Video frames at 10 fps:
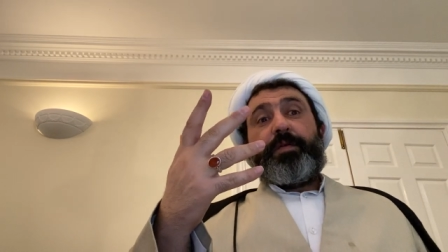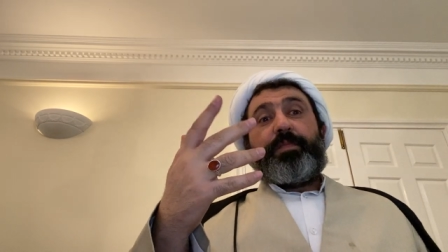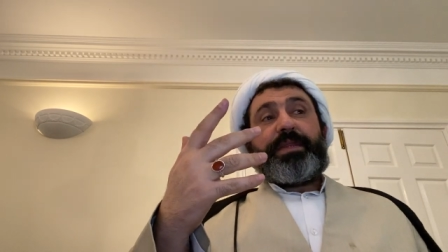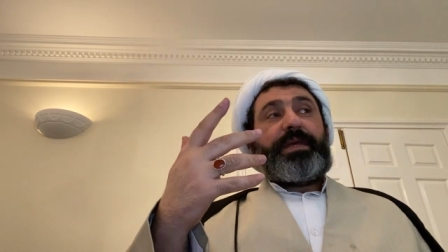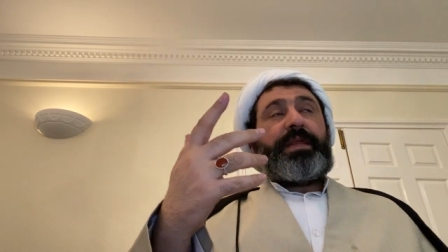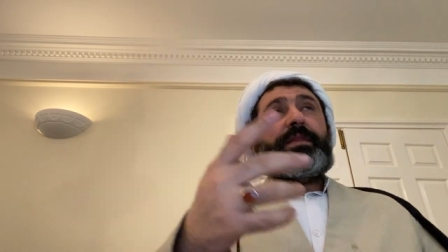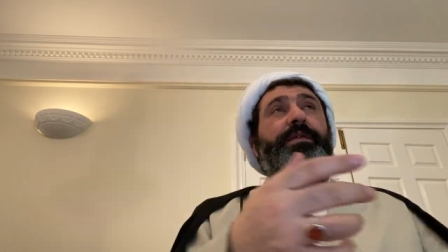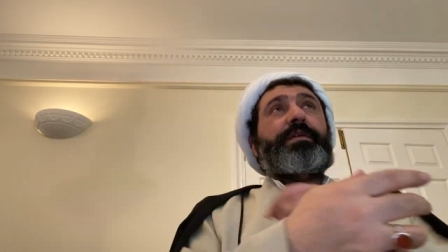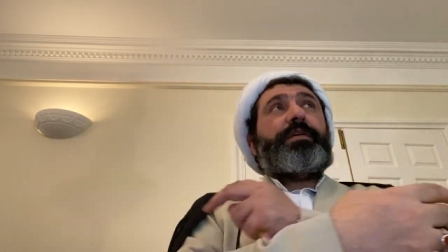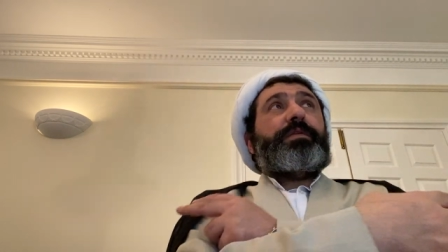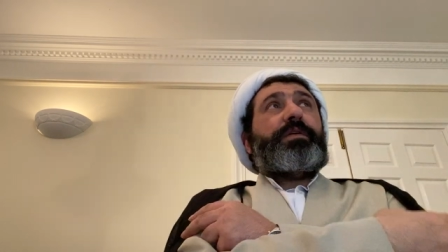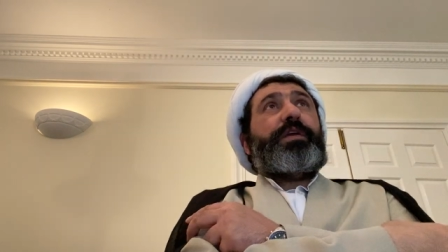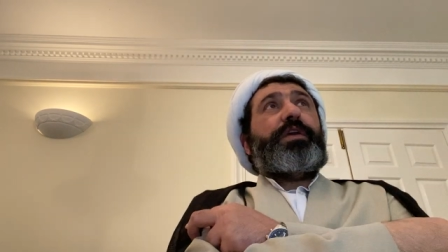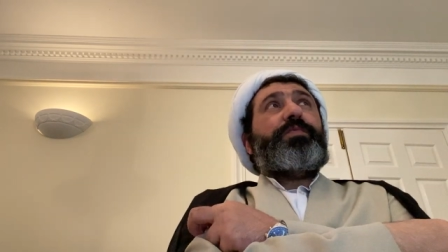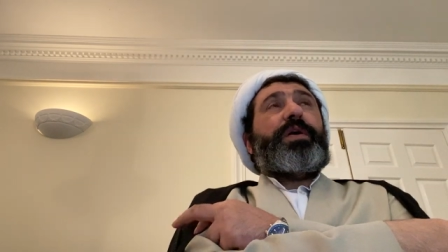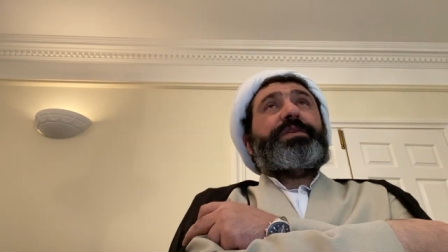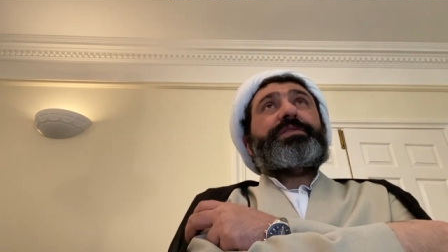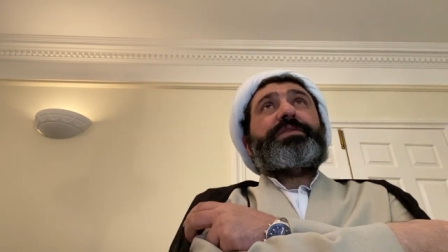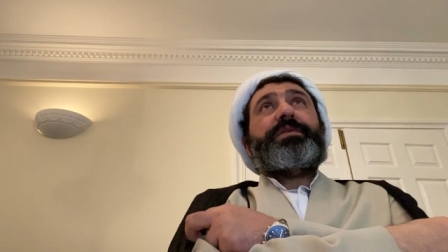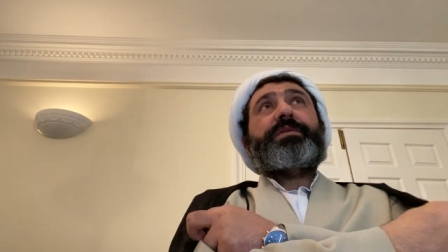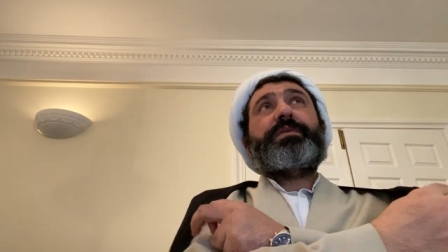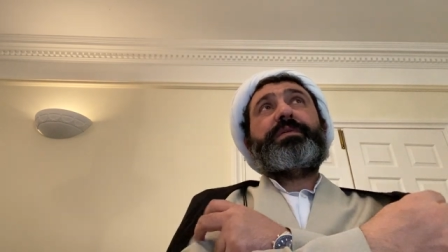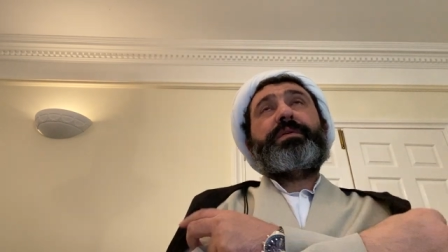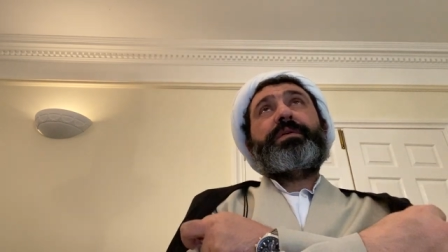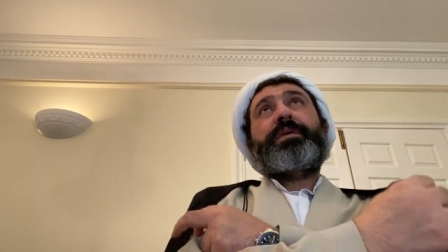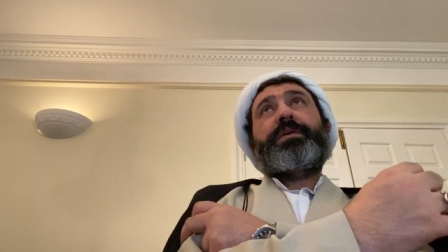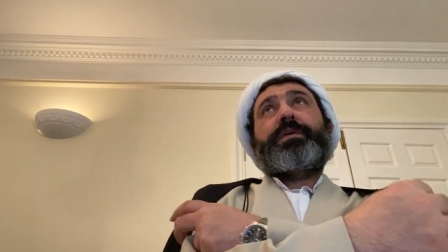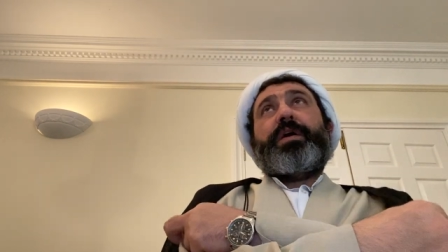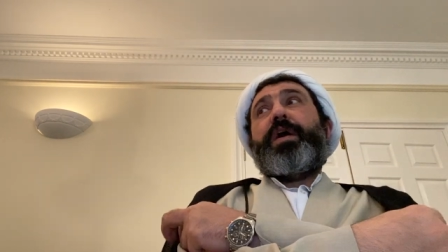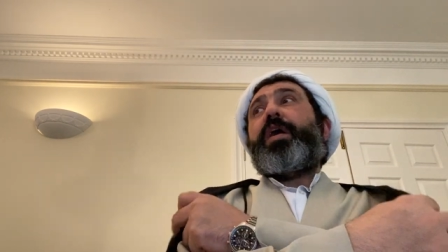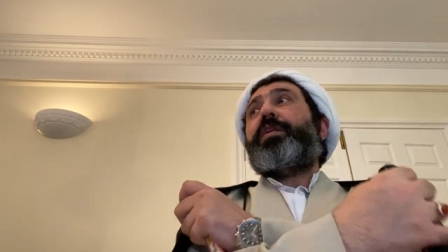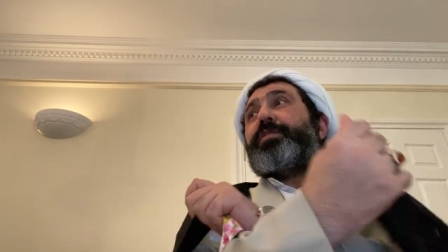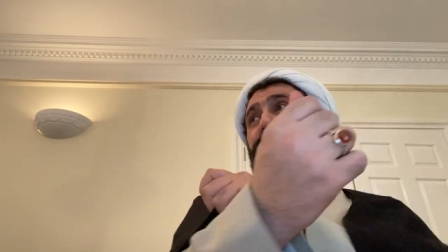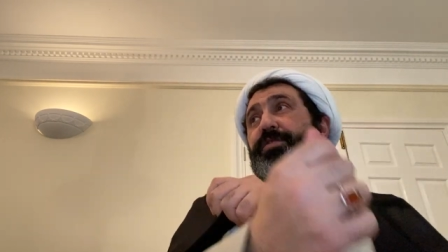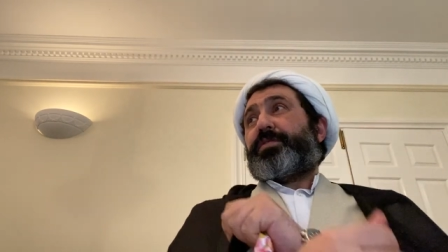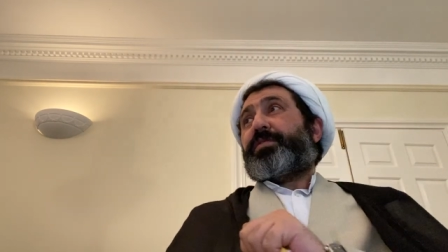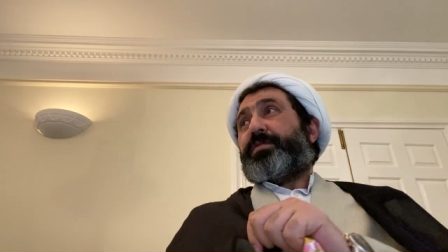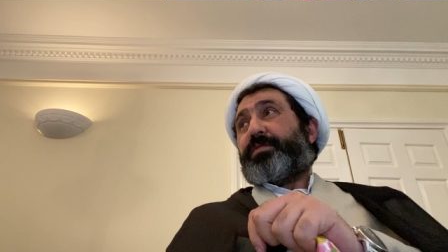But then he was alert.